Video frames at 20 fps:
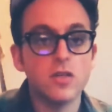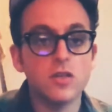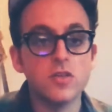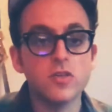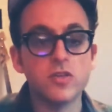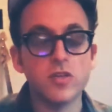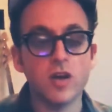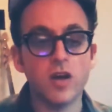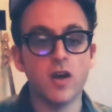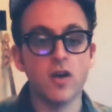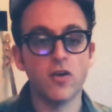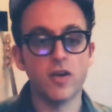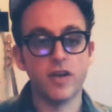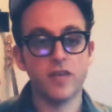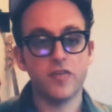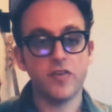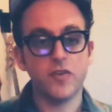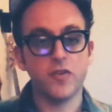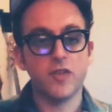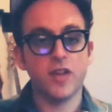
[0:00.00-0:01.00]
So,
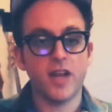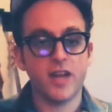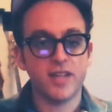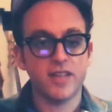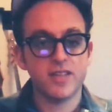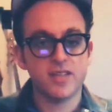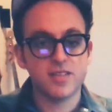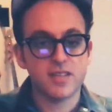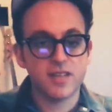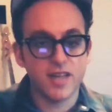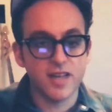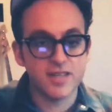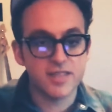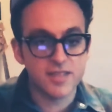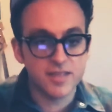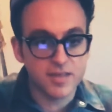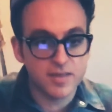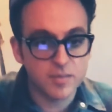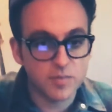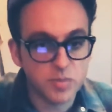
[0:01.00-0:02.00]
if you like this
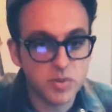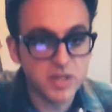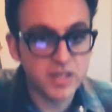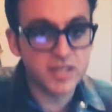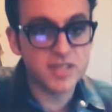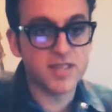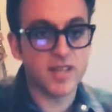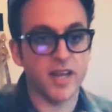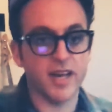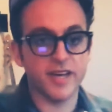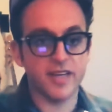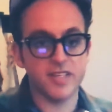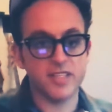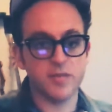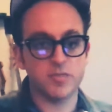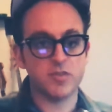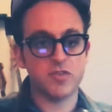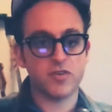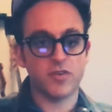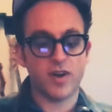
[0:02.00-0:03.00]
lesson, please like and
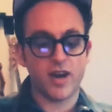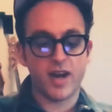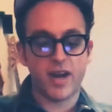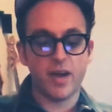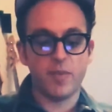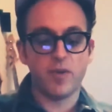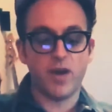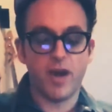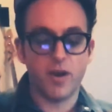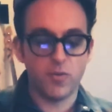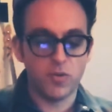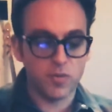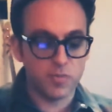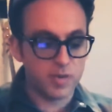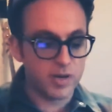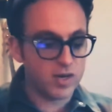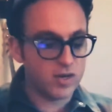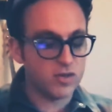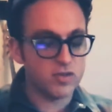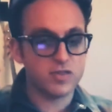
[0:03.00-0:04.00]
subscribe. I will
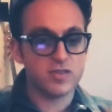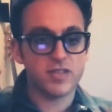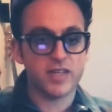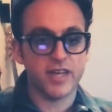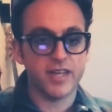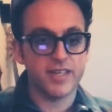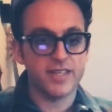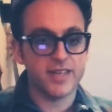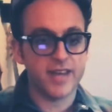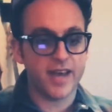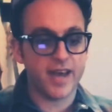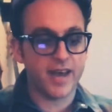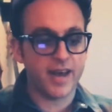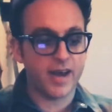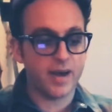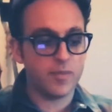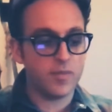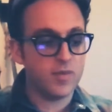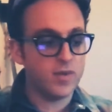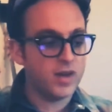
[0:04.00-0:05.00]
post a
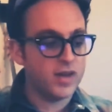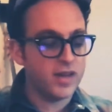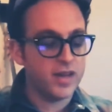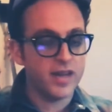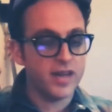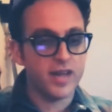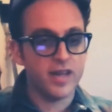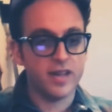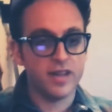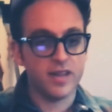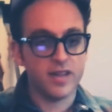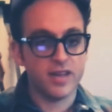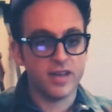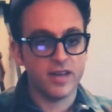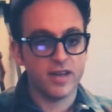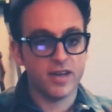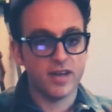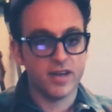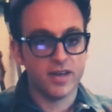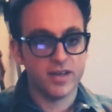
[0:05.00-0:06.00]
tab in
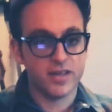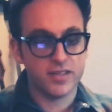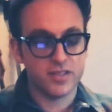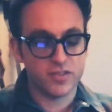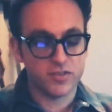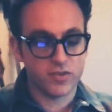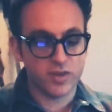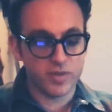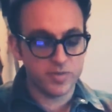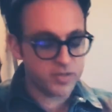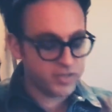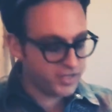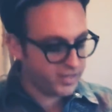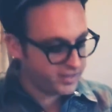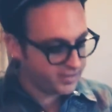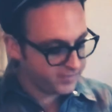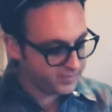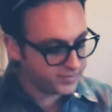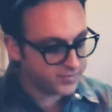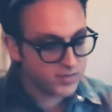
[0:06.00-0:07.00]
the
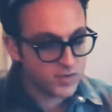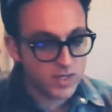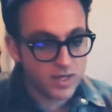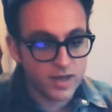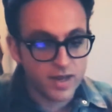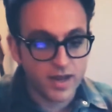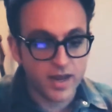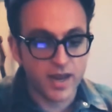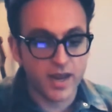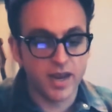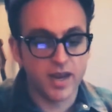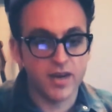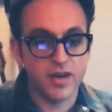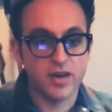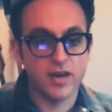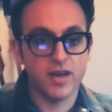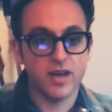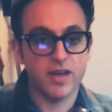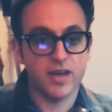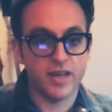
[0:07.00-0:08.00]
description. And
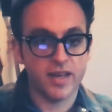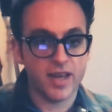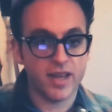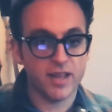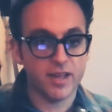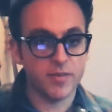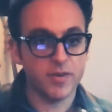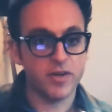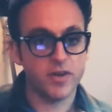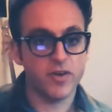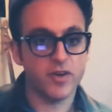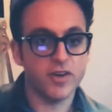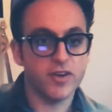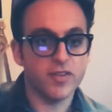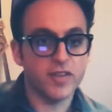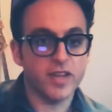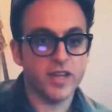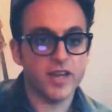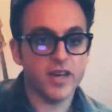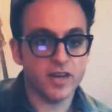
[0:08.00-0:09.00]
yeah, let me know what you
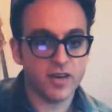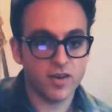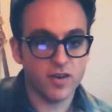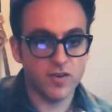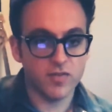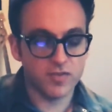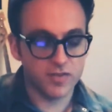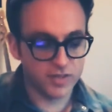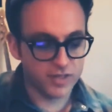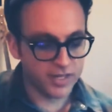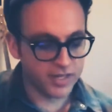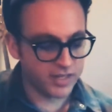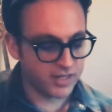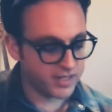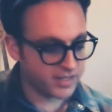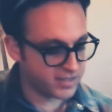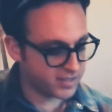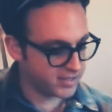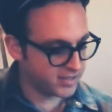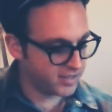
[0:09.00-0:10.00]
think. Hopefully
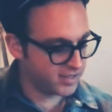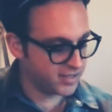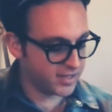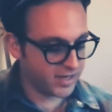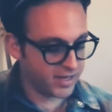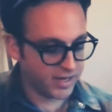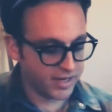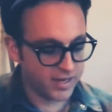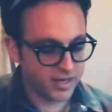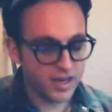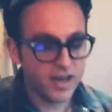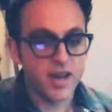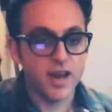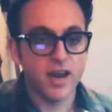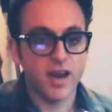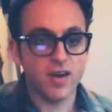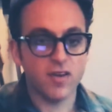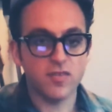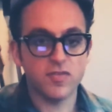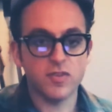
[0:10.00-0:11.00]
this is
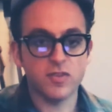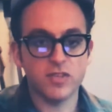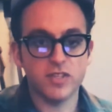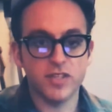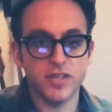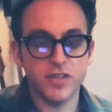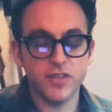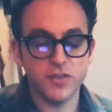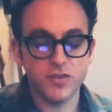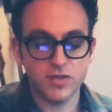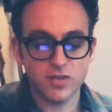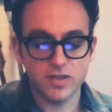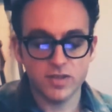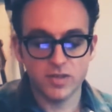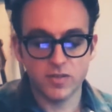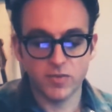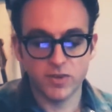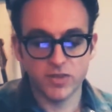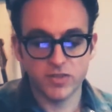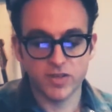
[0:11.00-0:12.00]
helpful to you
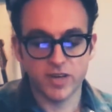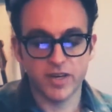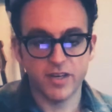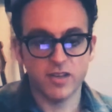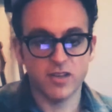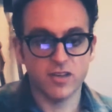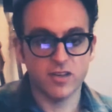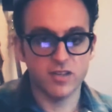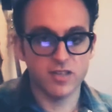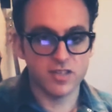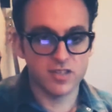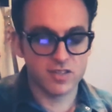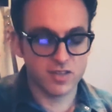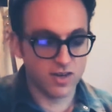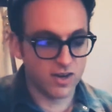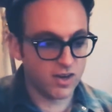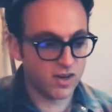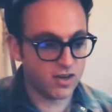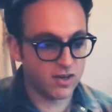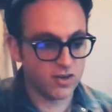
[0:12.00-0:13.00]
when trying to learn this
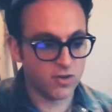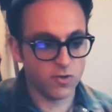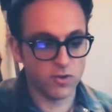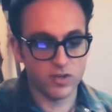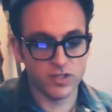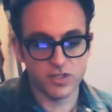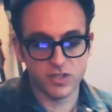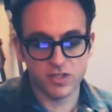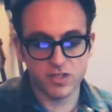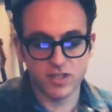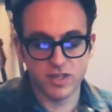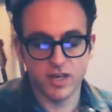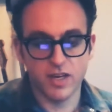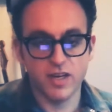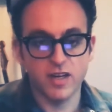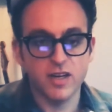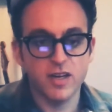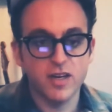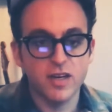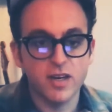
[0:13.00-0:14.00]
song or just
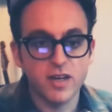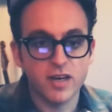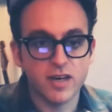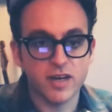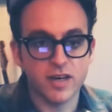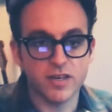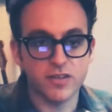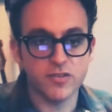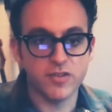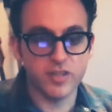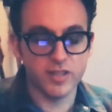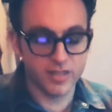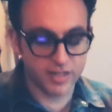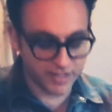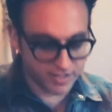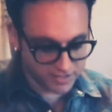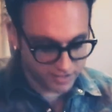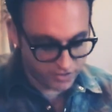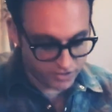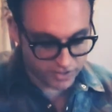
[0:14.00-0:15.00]
country
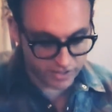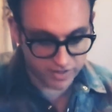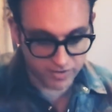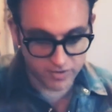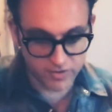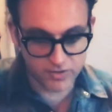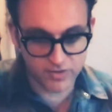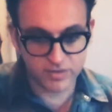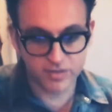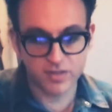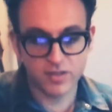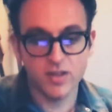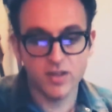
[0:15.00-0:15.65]
licks in general.